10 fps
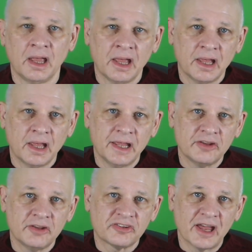
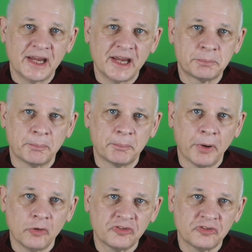It's a
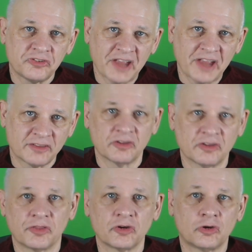proposed standard
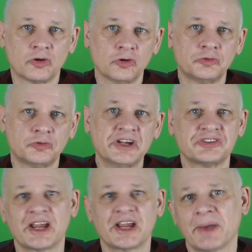that could
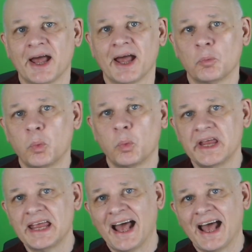reshape how we
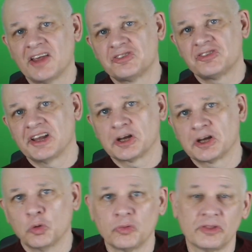as technical
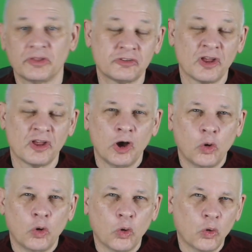authors
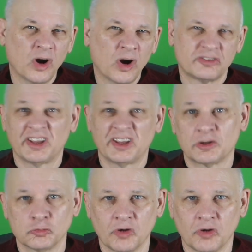or technical
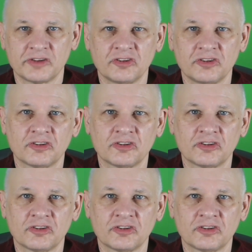writers